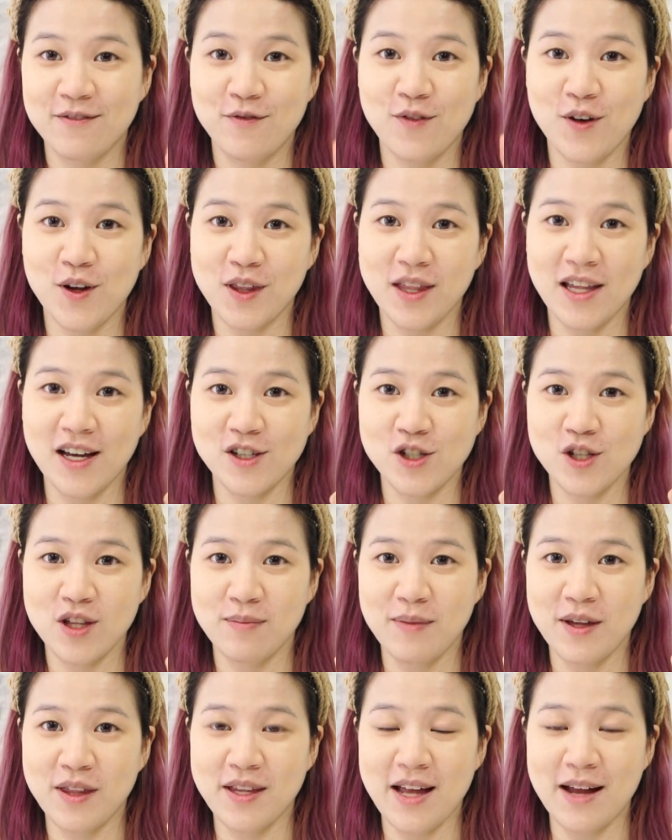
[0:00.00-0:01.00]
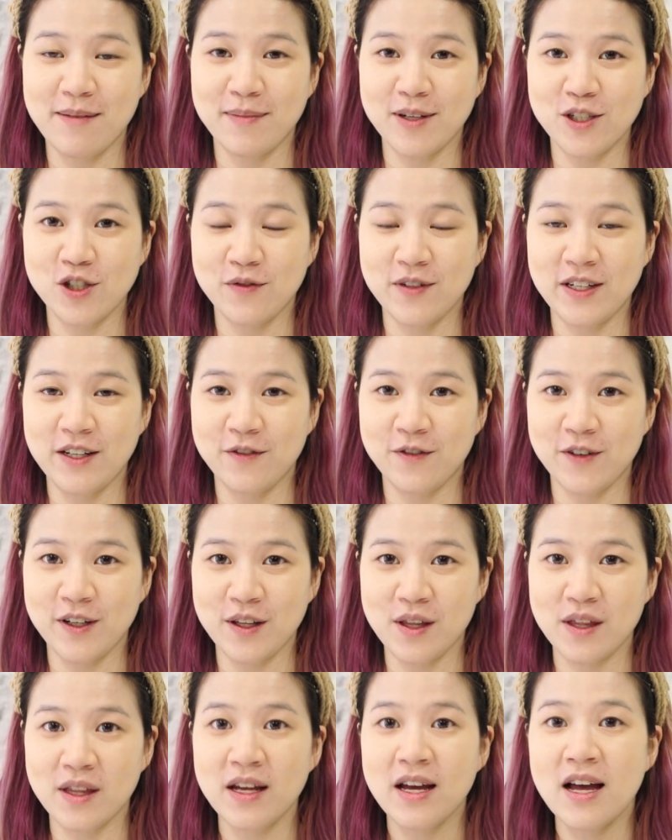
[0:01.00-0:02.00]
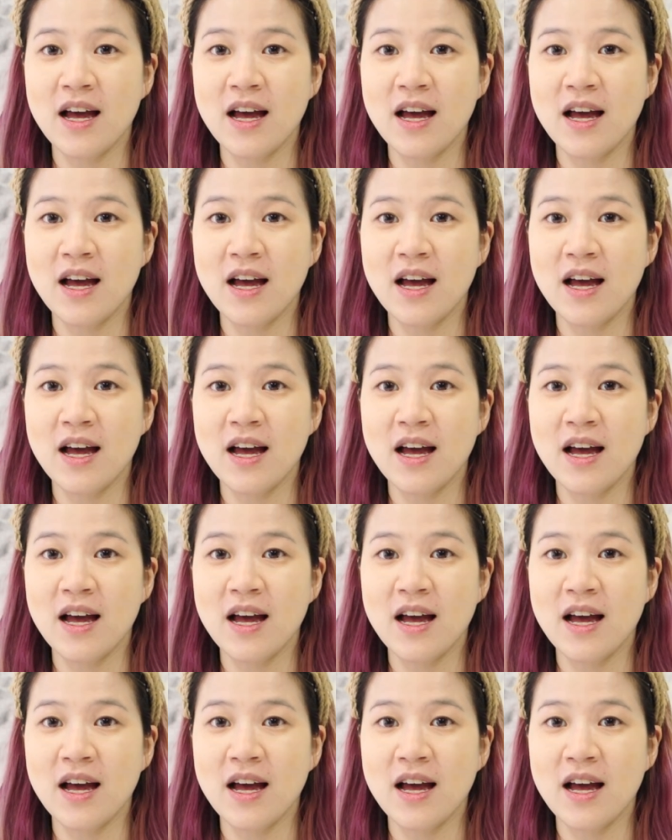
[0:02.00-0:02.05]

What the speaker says: False lashes makes that much of a difference.